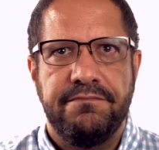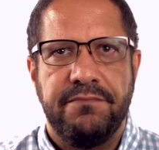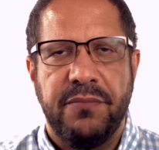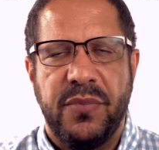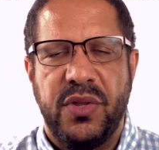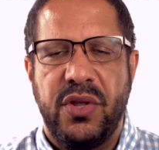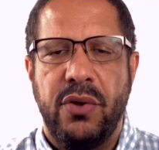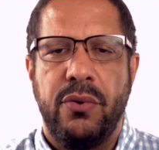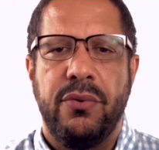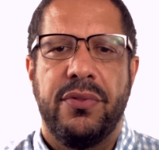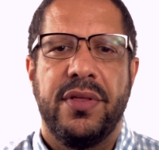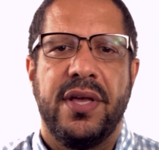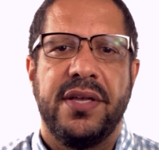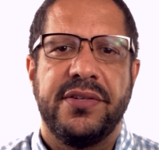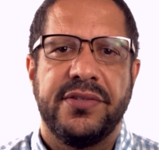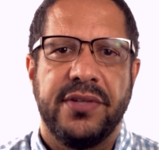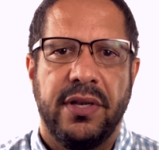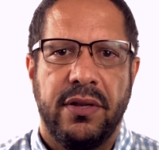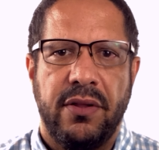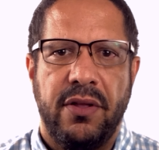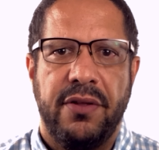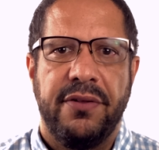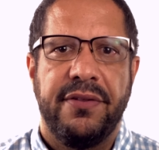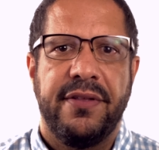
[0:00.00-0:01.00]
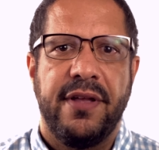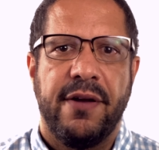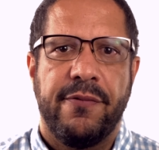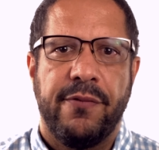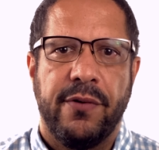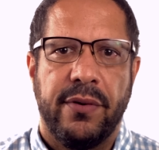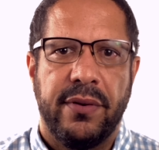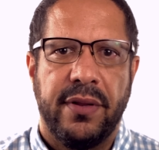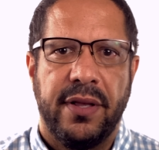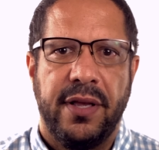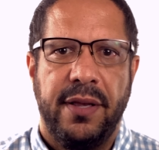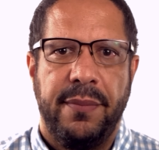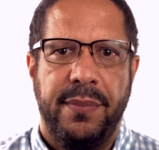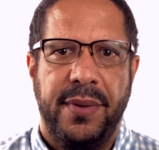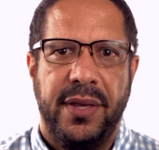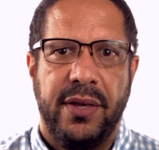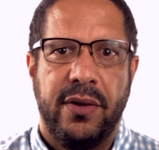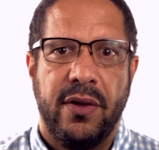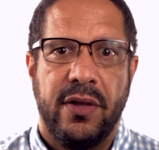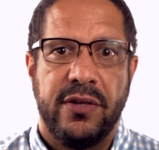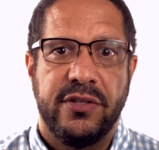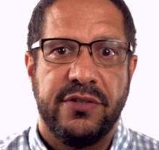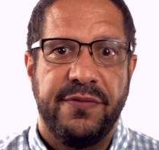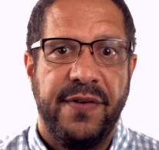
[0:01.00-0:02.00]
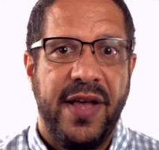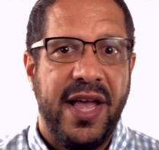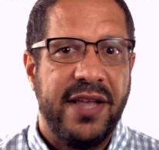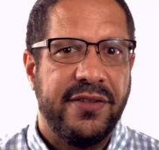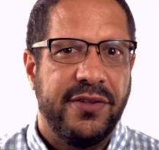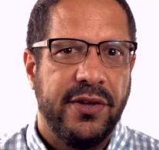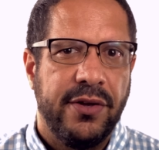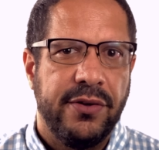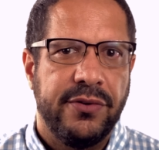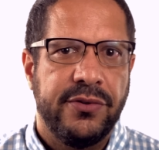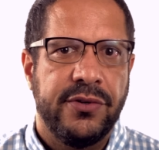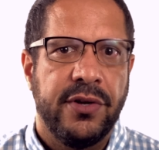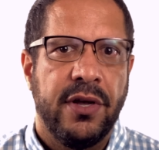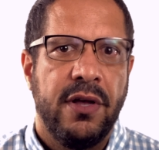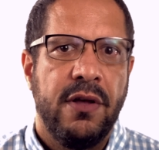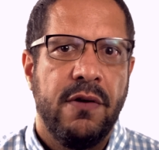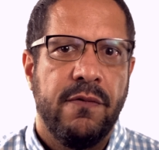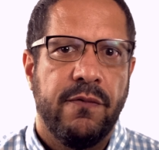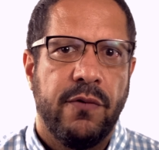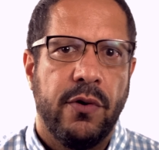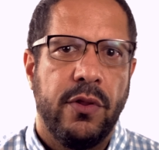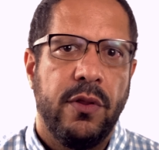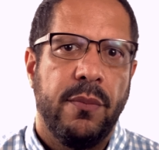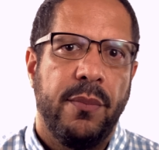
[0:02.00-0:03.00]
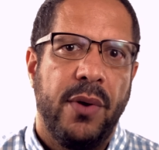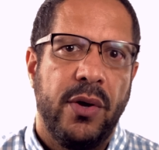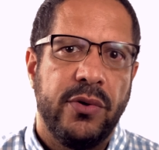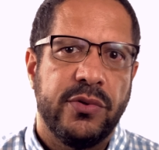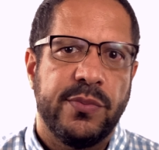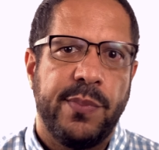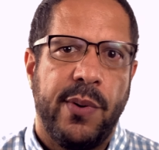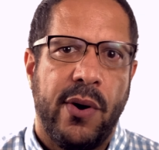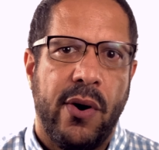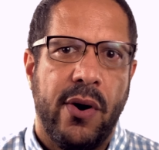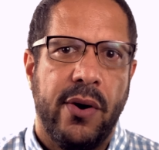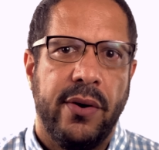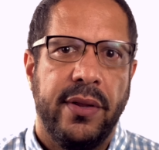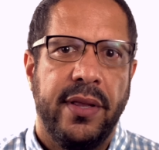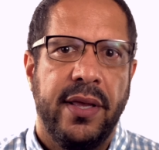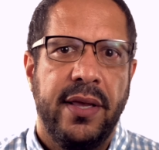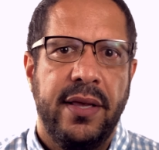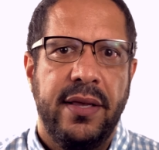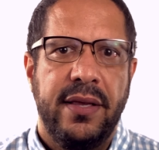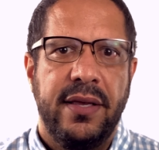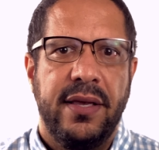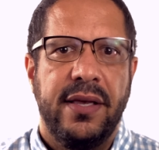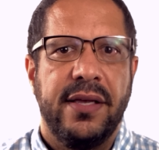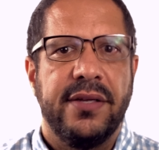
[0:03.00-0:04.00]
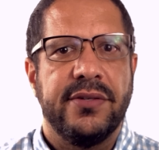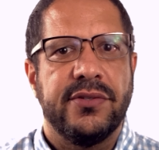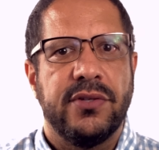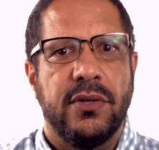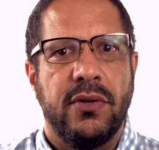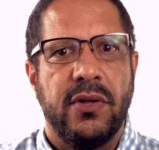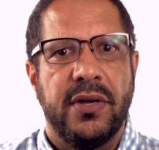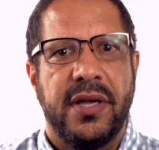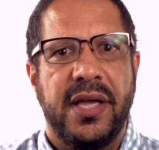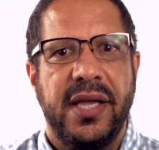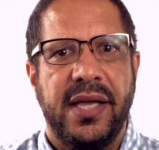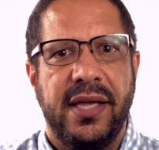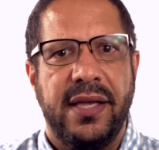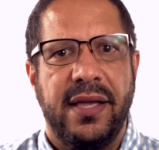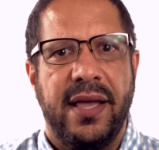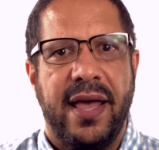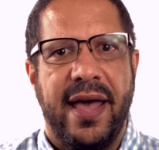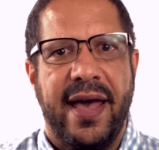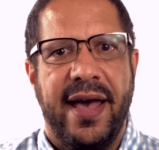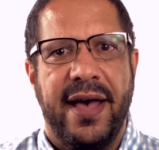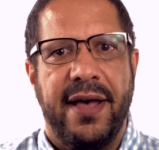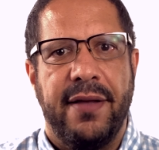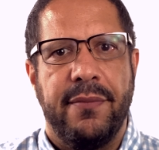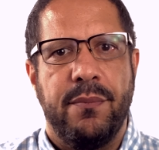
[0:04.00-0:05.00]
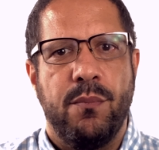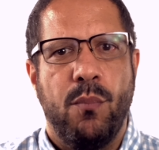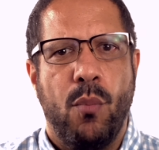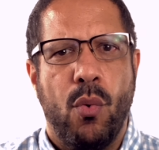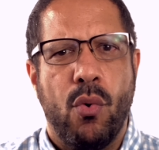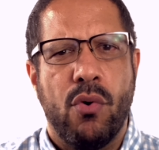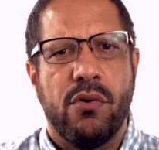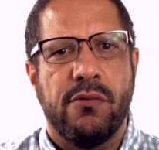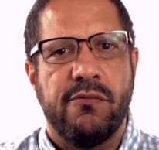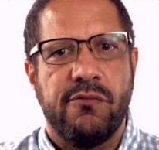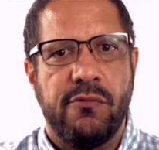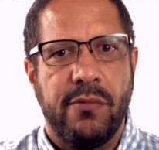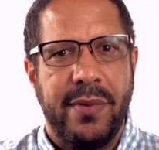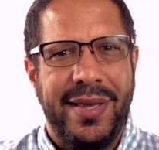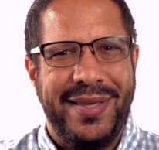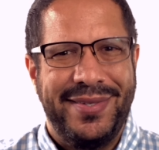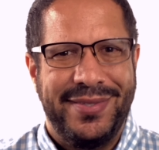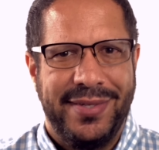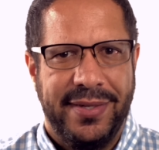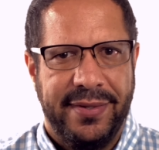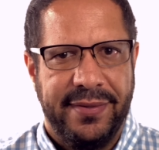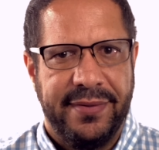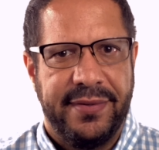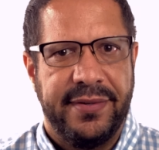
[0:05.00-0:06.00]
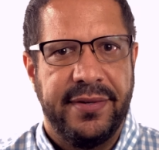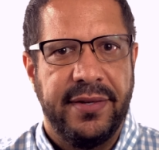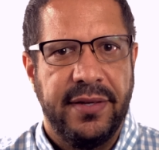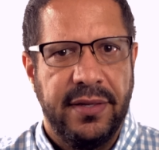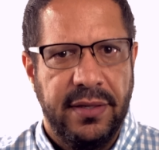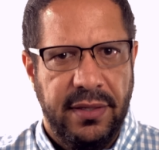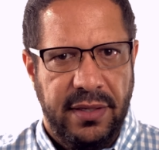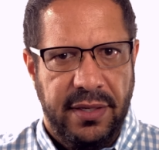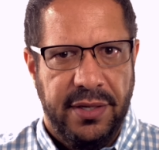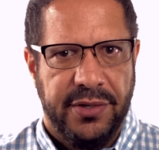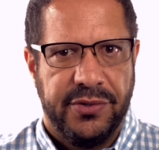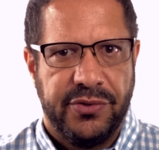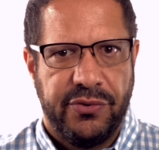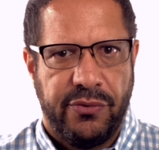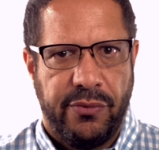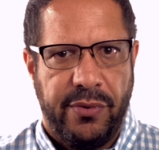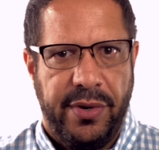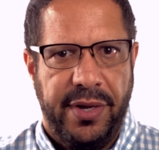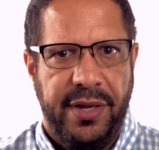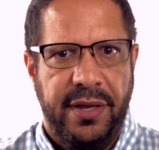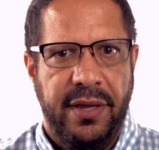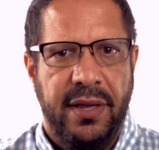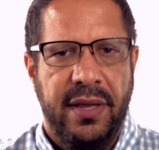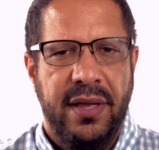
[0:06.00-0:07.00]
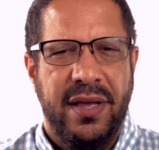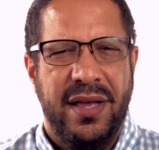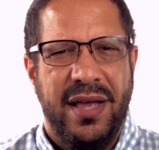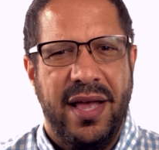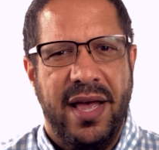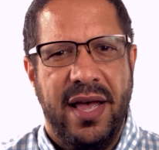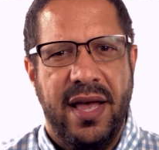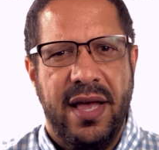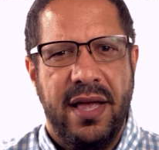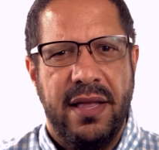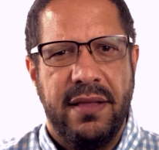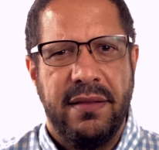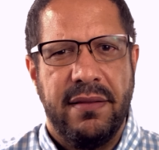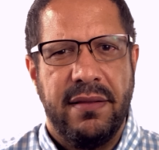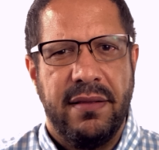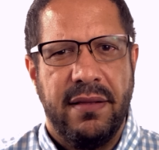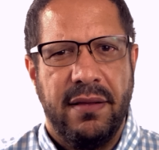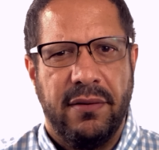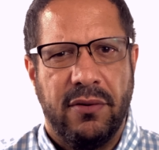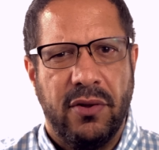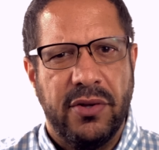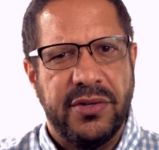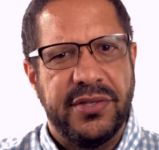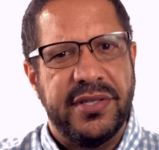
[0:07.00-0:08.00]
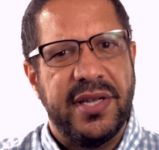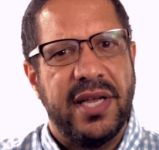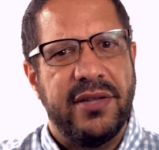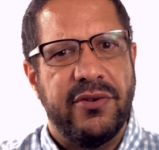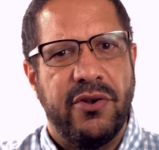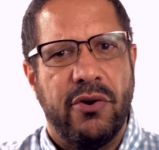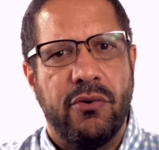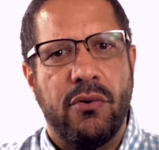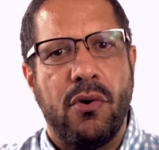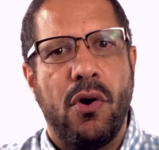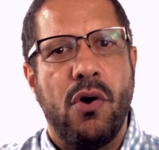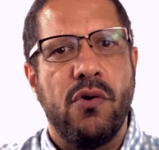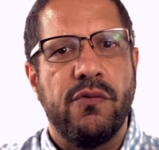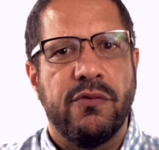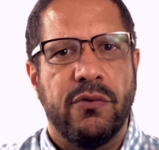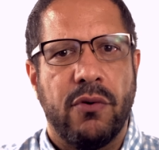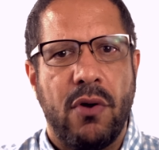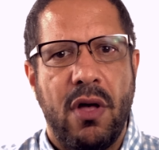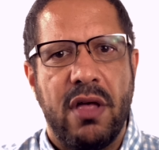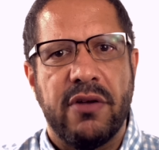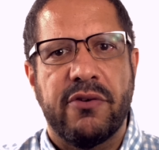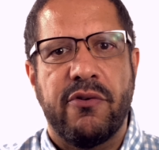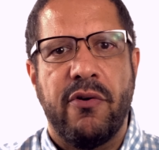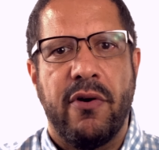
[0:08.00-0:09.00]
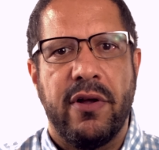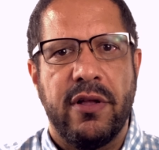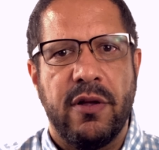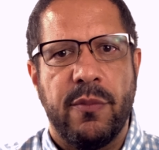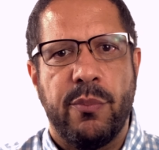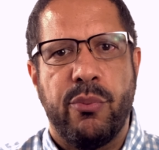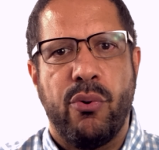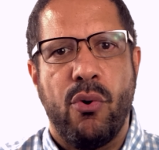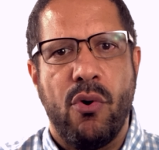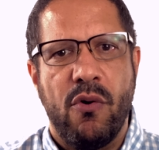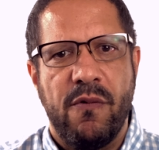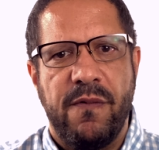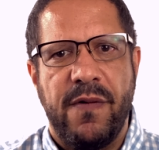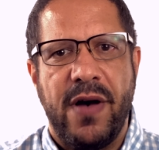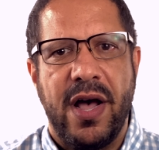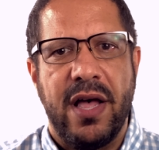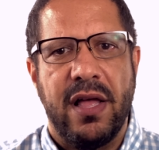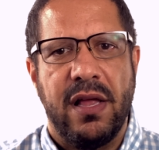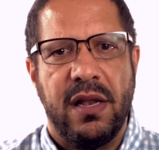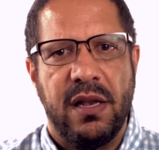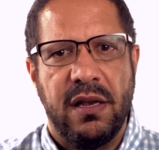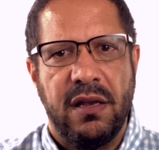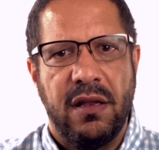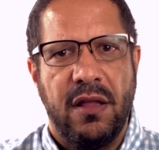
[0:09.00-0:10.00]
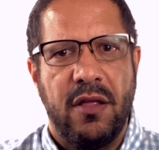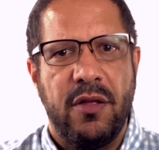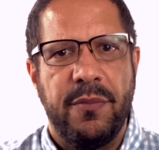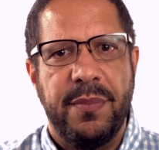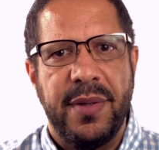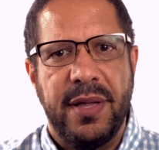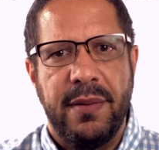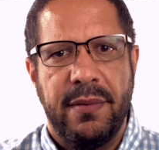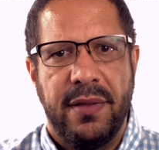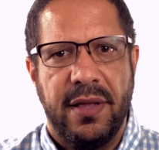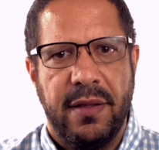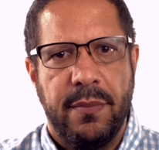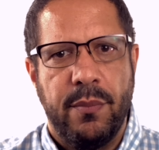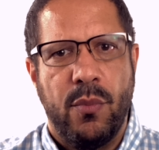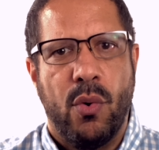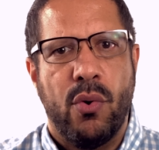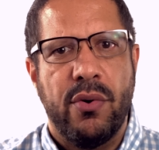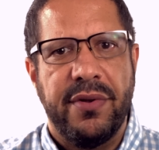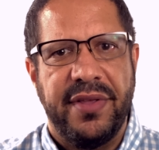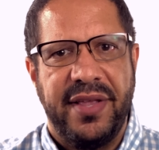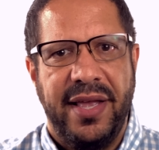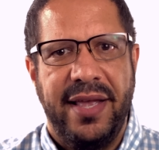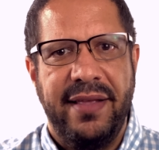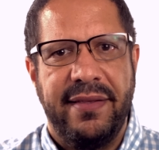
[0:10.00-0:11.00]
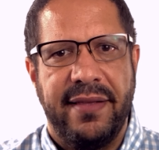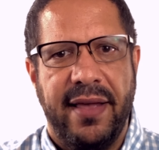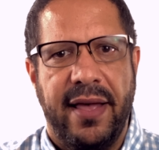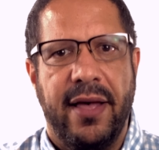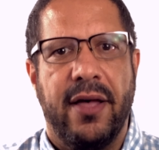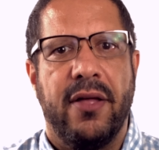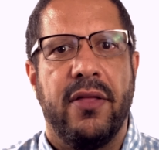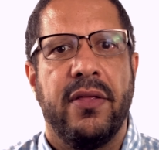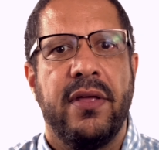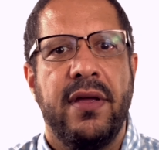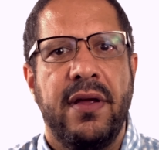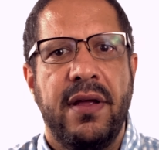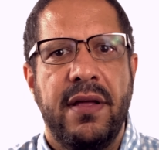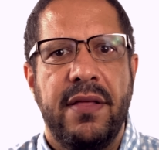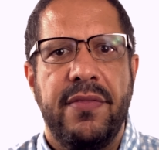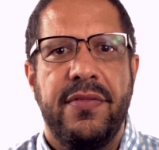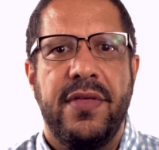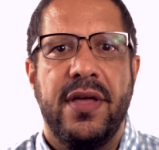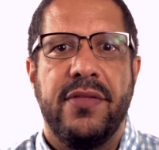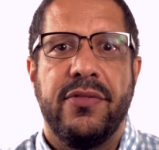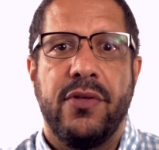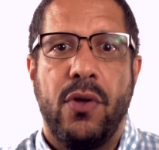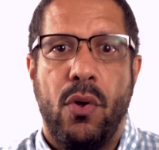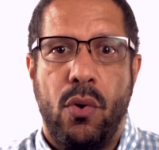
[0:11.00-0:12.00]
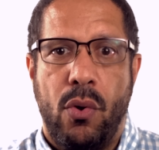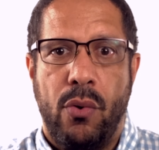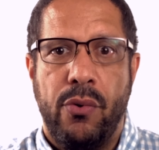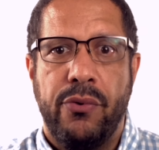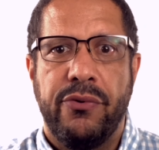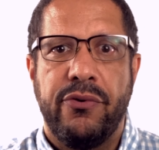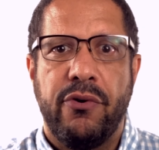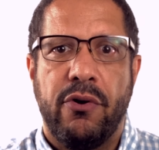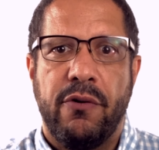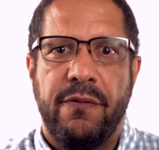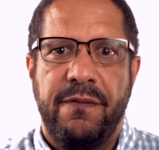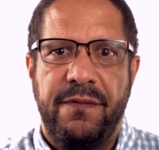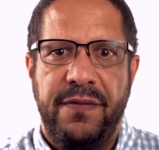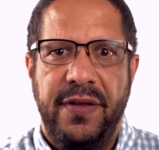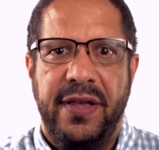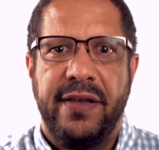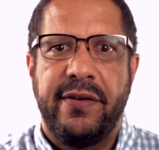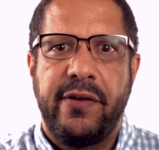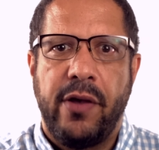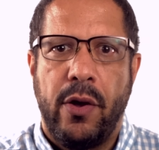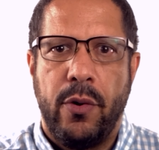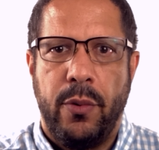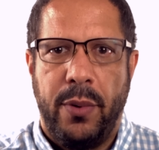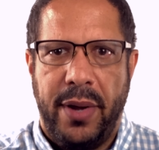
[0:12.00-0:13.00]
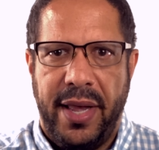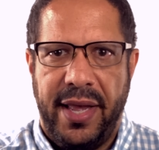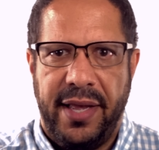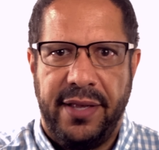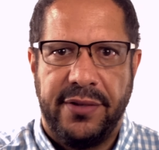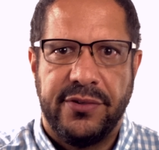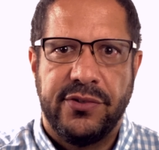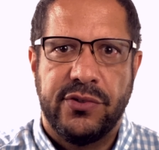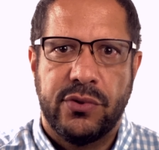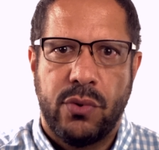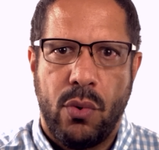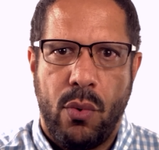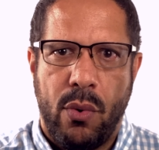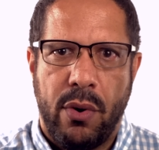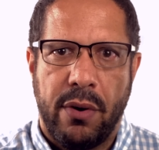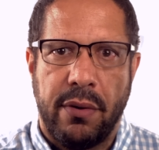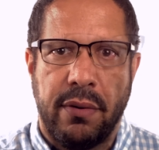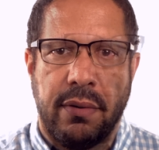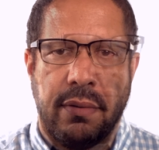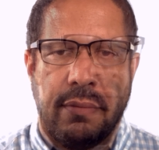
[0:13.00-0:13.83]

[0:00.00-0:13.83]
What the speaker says: do things a little differently because Vantage, for the most part, is looking at more recent history and looks at your overall credit profile a little bit in more detail than the older FICO 8 score.